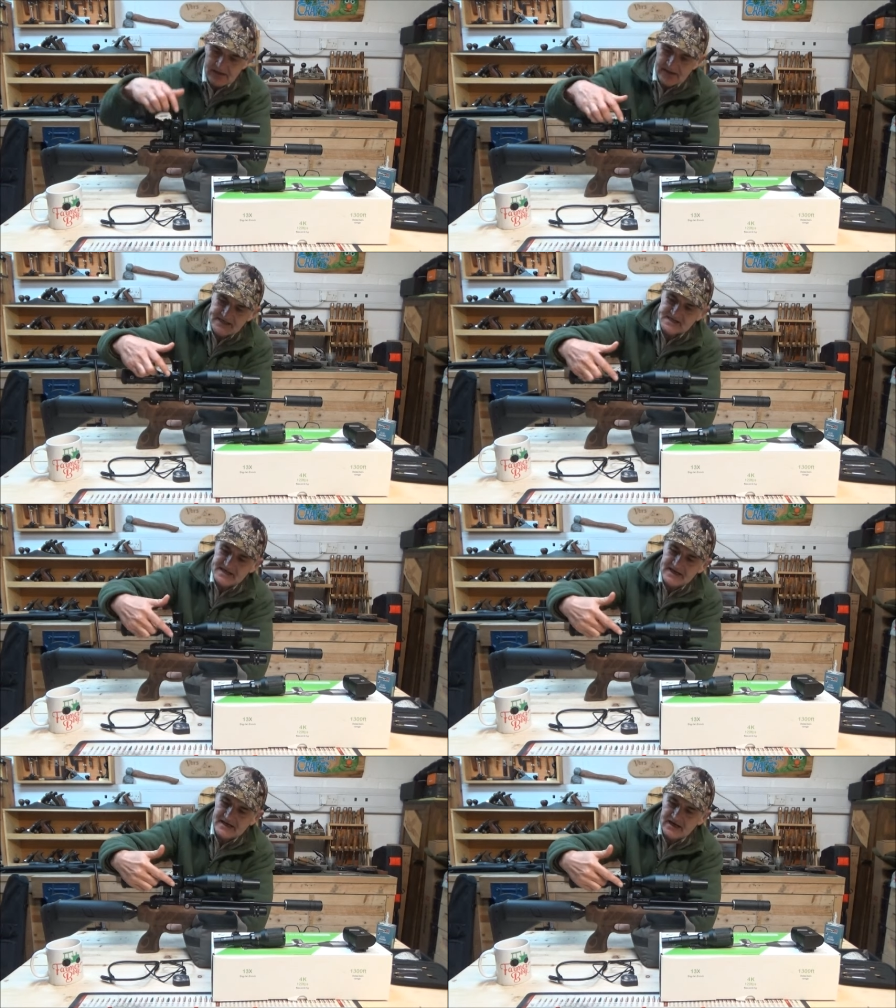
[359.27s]
The
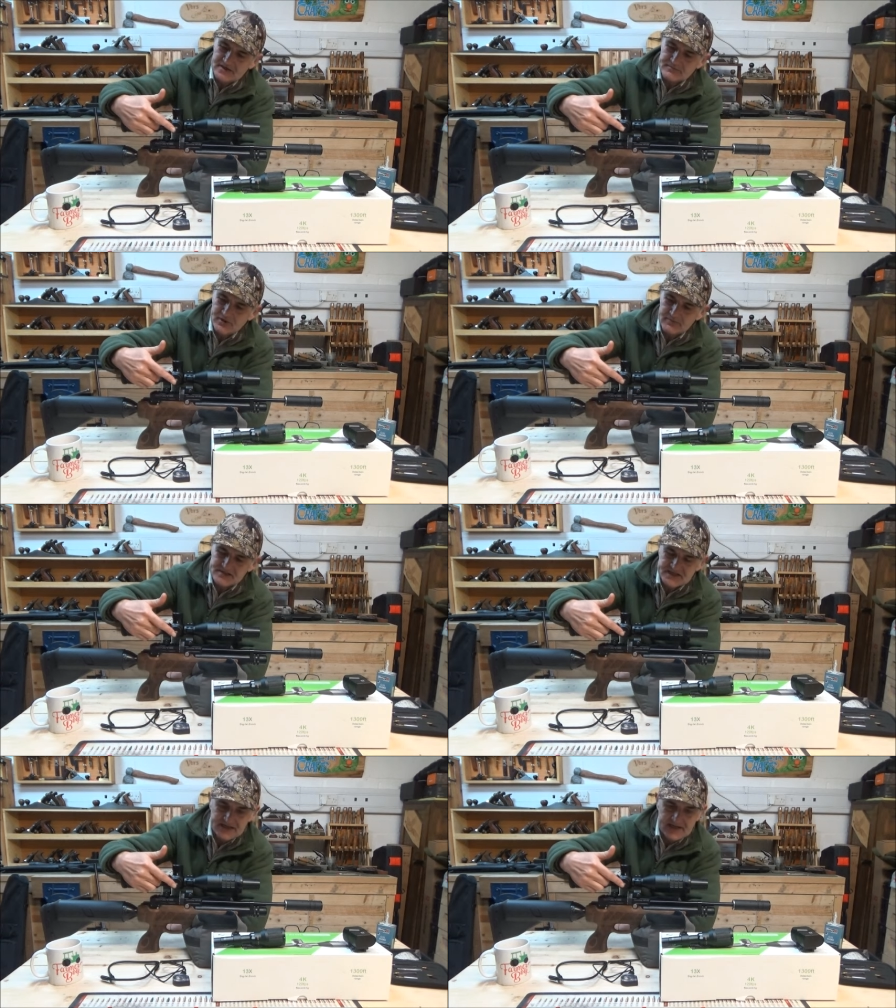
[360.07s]
SD card
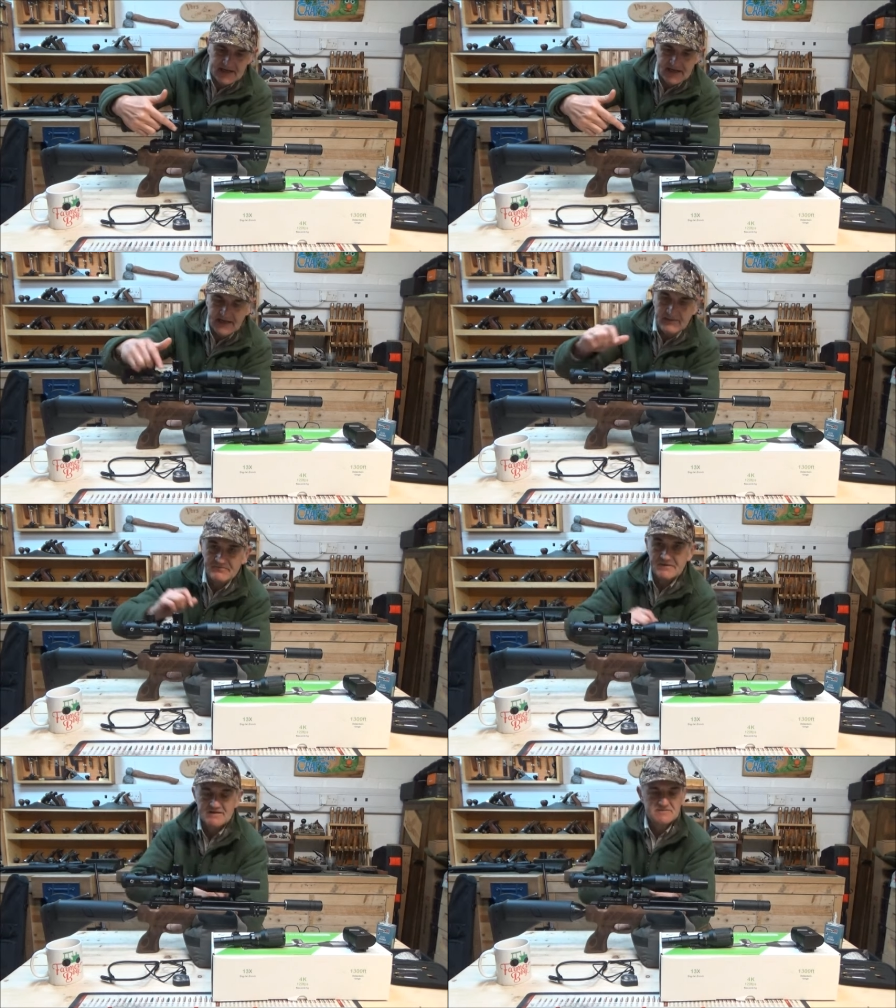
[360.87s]
pops in here.
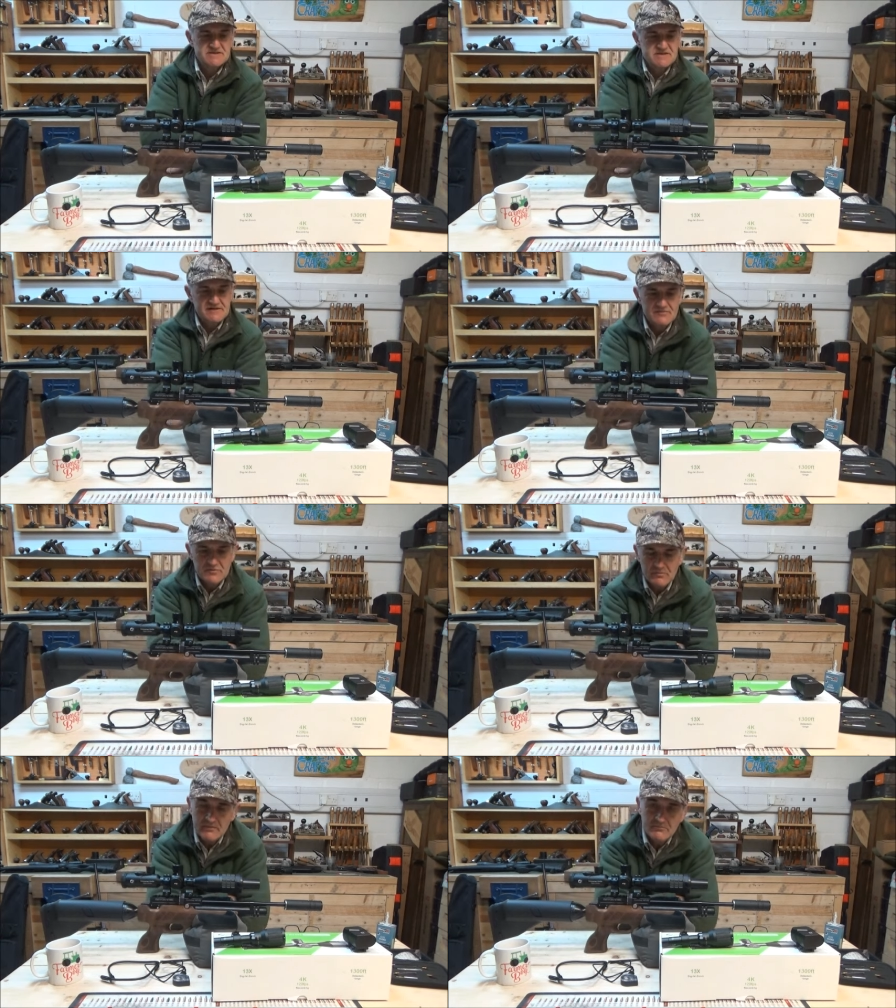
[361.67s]
It's
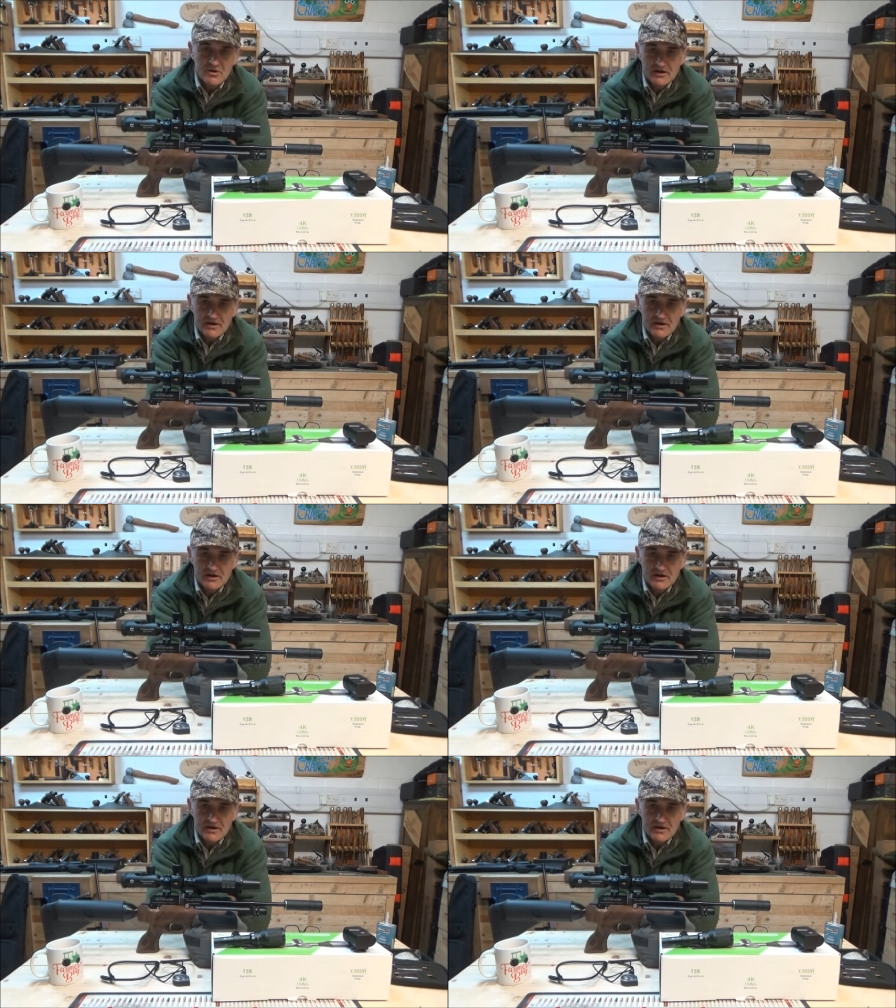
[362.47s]
the one